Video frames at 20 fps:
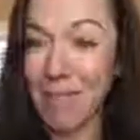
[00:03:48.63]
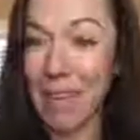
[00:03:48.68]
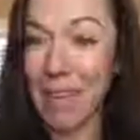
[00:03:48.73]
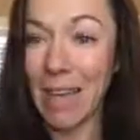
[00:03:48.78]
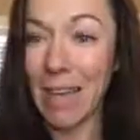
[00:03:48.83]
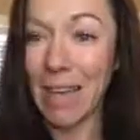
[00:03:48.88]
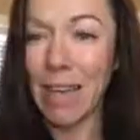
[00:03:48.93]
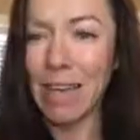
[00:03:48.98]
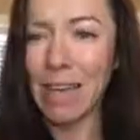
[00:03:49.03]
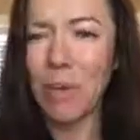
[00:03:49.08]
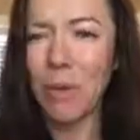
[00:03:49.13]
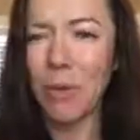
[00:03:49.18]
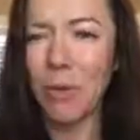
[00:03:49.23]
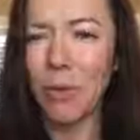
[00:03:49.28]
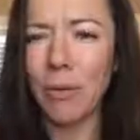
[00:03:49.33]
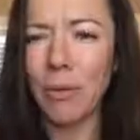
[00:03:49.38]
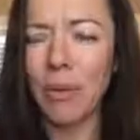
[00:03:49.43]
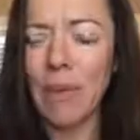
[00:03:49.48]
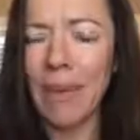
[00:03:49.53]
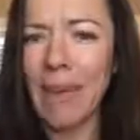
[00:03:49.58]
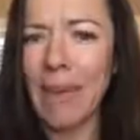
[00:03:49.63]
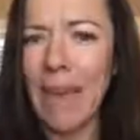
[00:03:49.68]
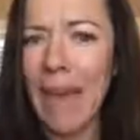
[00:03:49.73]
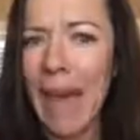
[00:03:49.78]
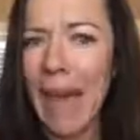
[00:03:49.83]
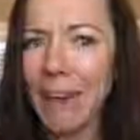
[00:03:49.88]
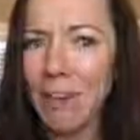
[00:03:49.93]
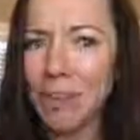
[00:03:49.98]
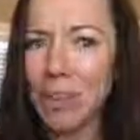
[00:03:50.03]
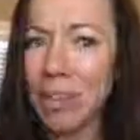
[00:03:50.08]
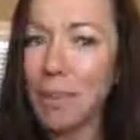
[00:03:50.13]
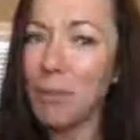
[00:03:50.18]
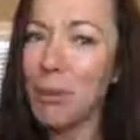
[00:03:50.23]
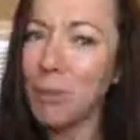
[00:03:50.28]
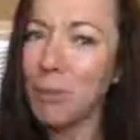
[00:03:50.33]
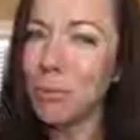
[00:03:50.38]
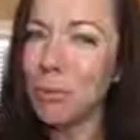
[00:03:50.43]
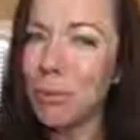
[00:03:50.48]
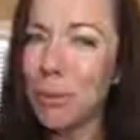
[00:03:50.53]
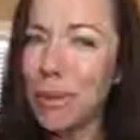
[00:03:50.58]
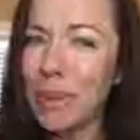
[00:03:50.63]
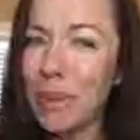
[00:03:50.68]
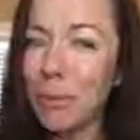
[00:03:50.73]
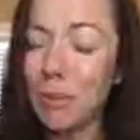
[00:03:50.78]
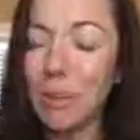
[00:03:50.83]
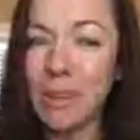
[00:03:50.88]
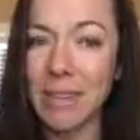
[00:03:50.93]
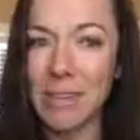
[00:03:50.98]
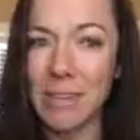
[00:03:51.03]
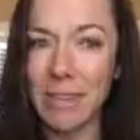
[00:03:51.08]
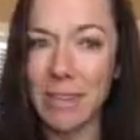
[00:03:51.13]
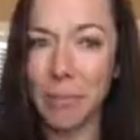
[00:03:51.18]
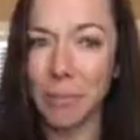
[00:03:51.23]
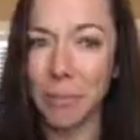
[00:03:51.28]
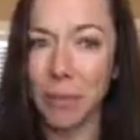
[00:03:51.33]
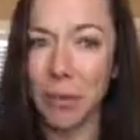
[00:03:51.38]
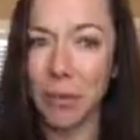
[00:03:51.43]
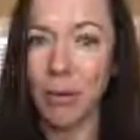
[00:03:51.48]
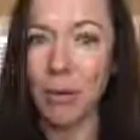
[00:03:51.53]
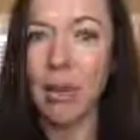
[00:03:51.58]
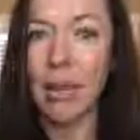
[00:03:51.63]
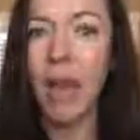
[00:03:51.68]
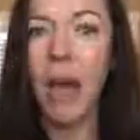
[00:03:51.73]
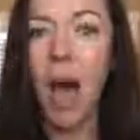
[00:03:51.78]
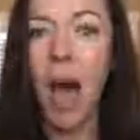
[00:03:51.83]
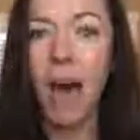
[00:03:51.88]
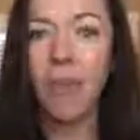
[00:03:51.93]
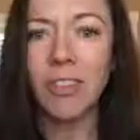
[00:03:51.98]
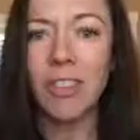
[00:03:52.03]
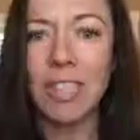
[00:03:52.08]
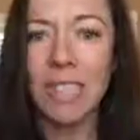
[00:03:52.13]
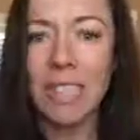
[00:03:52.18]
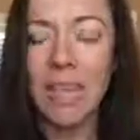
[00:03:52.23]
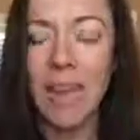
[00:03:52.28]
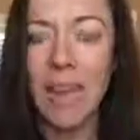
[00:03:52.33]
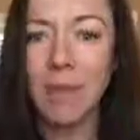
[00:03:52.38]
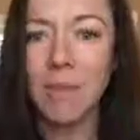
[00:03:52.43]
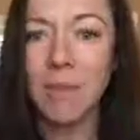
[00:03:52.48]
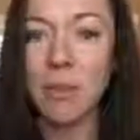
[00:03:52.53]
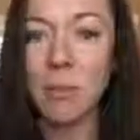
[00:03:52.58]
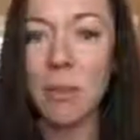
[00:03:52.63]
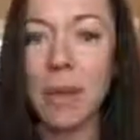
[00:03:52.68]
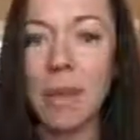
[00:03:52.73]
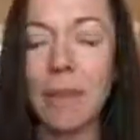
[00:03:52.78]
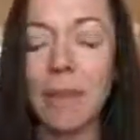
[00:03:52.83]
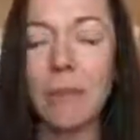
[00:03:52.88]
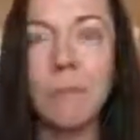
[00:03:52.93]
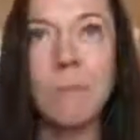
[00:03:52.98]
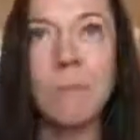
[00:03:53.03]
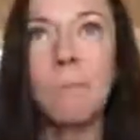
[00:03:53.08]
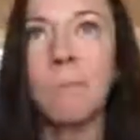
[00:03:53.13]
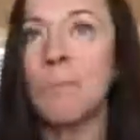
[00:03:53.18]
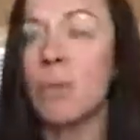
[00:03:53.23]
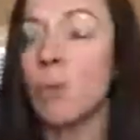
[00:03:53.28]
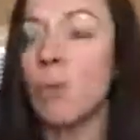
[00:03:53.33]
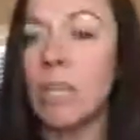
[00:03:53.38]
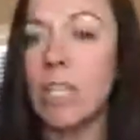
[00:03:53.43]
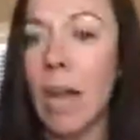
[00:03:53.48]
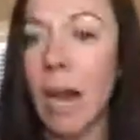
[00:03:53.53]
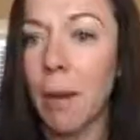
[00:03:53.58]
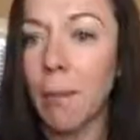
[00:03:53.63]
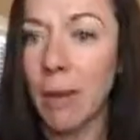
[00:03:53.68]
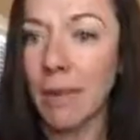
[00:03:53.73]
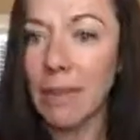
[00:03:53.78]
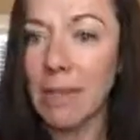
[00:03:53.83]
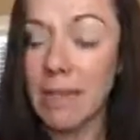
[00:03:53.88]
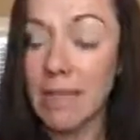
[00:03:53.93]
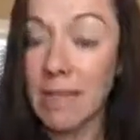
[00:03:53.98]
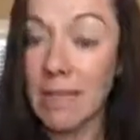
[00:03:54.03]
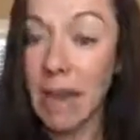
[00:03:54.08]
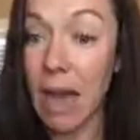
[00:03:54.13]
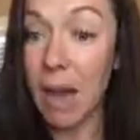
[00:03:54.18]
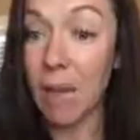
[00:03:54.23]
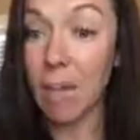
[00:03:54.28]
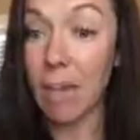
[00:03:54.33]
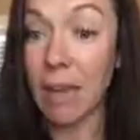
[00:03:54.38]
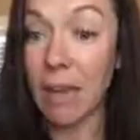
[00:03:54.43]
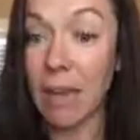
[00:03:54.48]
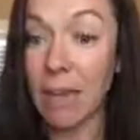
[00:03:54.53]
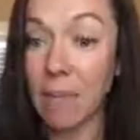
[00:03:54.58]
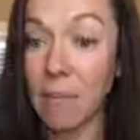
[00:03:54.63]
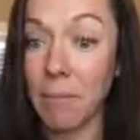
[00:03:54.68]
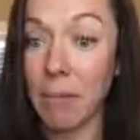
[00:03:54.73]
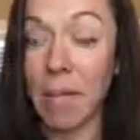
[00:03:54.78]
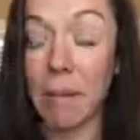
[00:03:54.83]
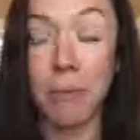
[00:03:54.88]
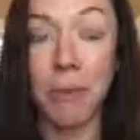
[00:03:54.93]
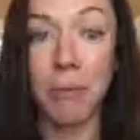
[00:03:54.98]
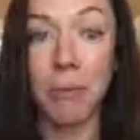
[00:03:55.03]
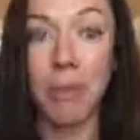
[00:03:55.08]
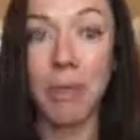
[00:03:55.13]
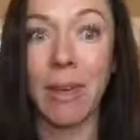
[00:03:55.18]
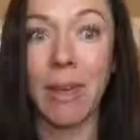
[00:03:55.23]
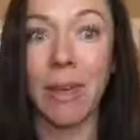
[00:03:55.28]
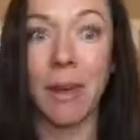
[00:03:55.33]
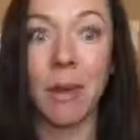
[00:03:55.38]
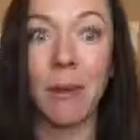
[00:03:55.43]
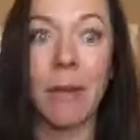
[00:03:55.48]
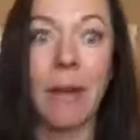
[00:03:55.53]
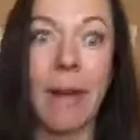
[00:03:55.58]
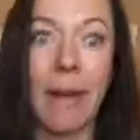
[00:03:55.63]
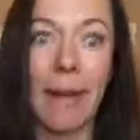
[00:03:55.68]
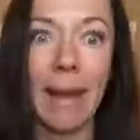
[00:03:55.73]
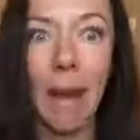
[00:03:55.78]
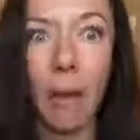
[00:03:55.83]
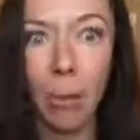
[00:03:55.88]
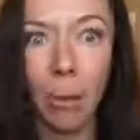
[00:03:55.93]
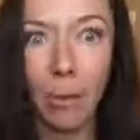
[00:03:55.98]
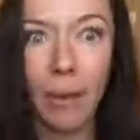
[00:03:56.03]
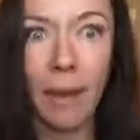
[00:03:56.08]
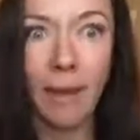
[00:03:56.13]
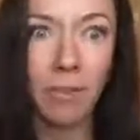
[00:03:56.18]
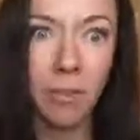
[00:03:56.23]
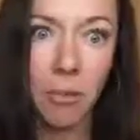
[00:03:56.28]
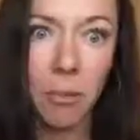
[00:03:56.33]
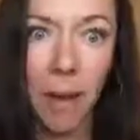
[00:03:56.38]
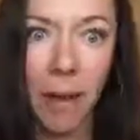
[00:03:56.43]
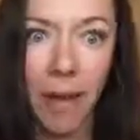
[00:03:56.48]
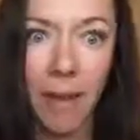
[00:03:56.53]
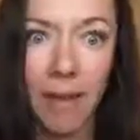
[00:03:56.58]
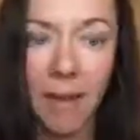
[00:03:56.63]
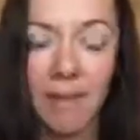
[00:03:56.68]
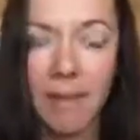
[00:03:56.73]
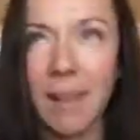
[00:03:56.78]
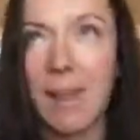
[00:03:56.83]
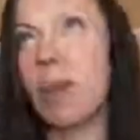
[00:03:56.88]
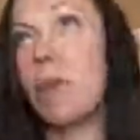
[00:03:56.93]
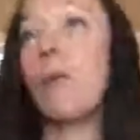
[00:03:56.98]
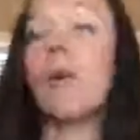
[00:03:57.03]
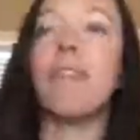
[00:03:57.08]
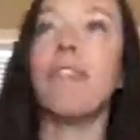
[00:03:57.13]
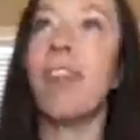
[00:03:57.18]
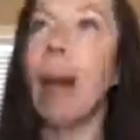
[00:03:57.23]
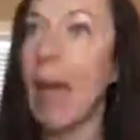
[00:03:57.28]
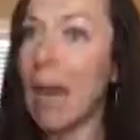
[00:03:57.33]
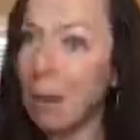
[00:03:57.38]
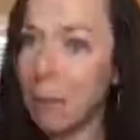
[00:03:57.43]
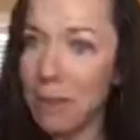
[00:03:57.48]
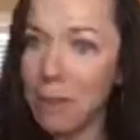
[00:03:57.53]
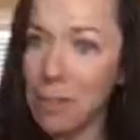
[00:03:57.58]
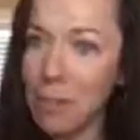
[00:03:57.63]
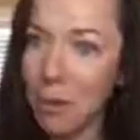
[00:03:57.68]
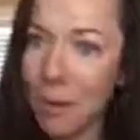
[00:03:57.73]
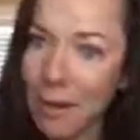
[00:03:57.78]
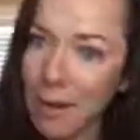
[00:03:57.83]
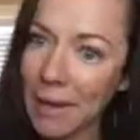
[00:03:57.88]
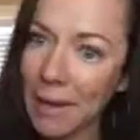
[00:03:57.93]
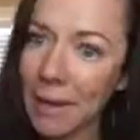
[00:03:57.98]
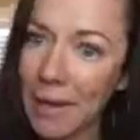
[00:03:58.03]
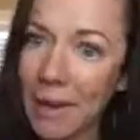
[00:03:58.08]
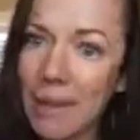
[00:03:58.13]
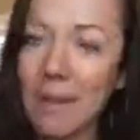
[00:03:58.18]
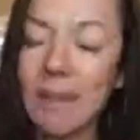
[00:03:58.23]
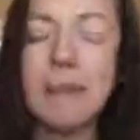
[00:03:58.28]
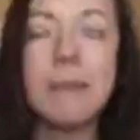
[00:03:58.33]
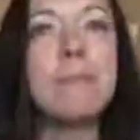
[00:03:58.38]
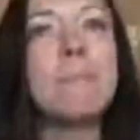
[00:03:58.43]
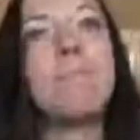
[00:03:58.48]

And so it actually can be really, really simple. Oftentimes when we talk about this topic, many people think, oh great, now what do I have to buy? Like what vitamin do I need?